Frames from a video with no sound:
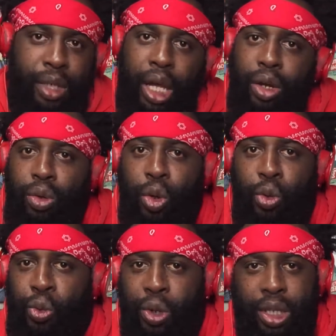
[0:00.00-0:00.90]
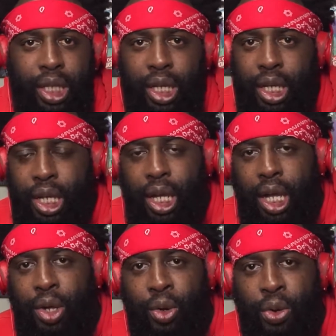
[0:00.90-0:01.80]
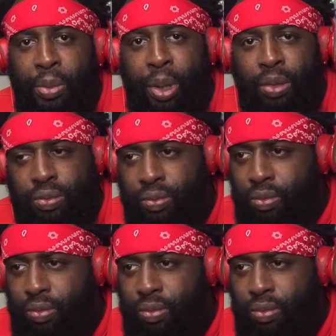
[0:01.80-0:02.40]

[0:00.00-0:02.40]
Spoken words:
I don't know what the hell they got going, bro.